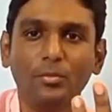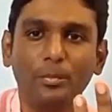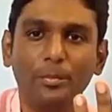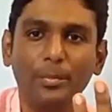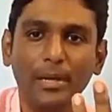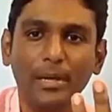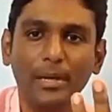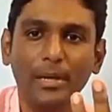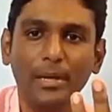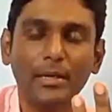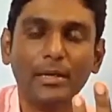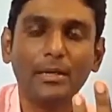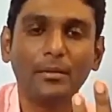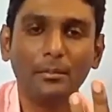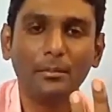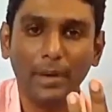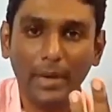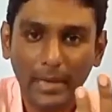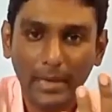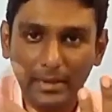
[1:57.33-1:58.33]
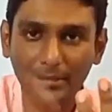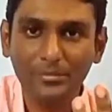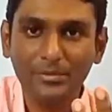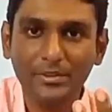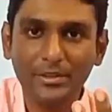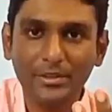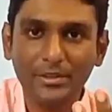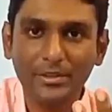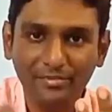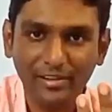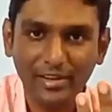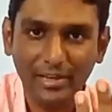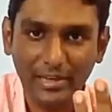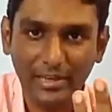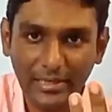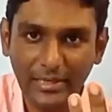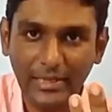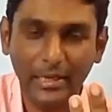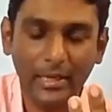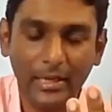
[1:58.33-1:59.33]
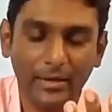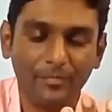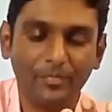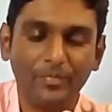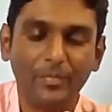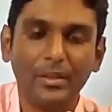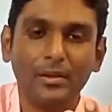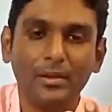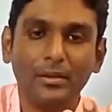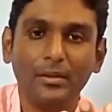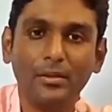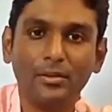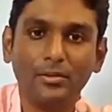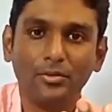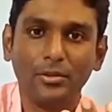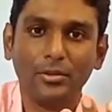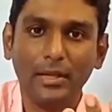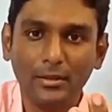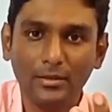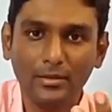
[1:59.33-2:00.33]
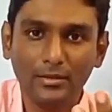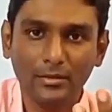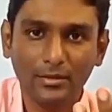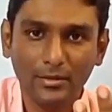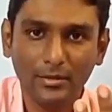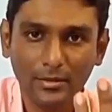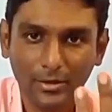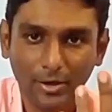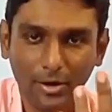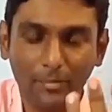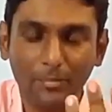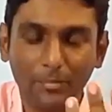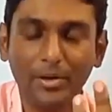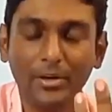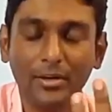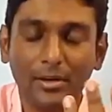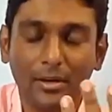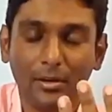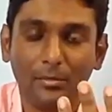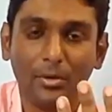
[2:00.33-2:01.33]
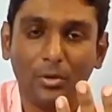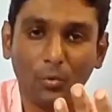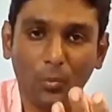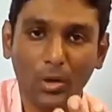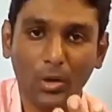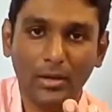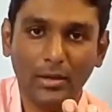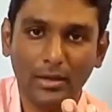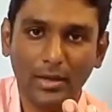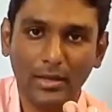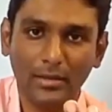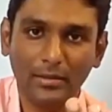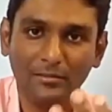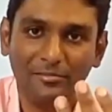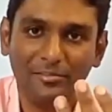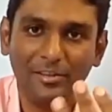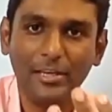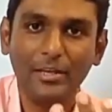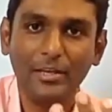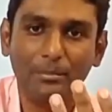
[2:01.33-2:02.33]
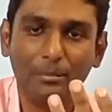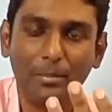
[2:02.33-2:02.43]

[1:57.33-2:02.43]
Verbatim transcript: to build it by himself in India. So that's component number one. At the very